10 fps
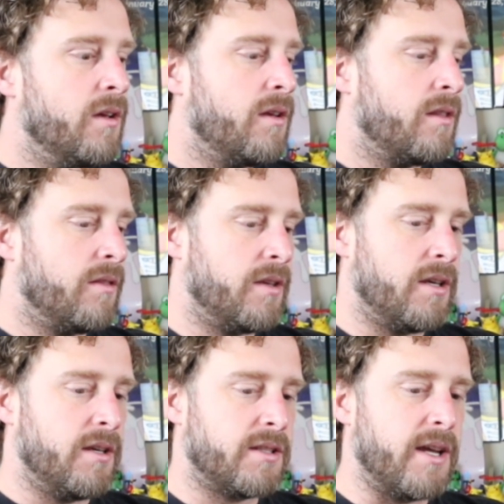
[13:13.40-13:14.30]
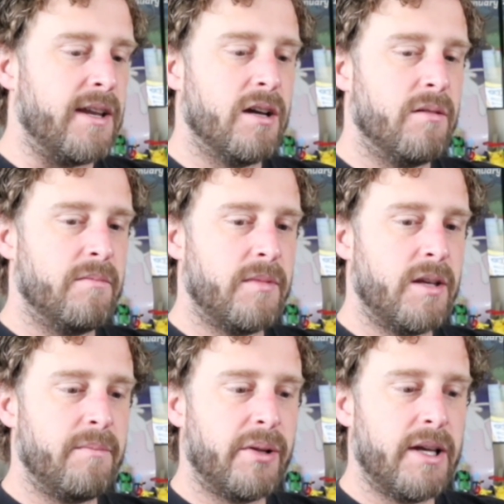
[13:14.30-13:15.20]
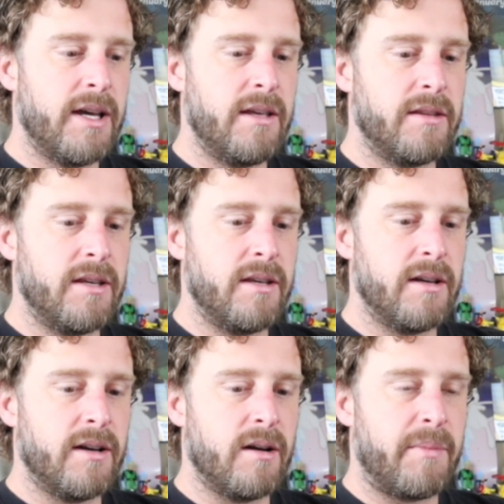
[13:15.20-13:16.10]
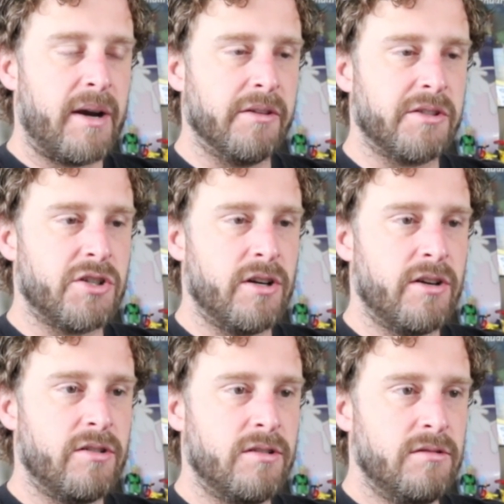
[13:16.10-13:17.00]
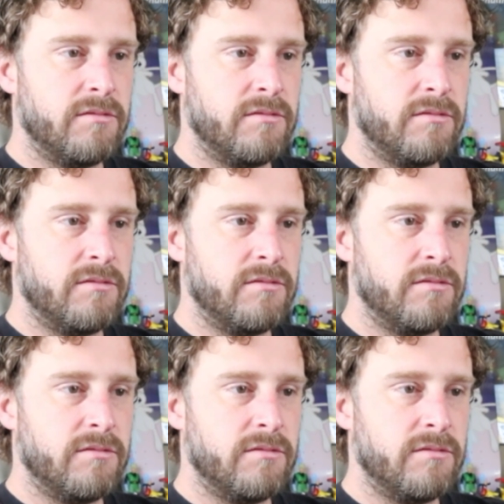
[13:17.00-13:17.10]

the Stadium in play, the Perilous Jungle,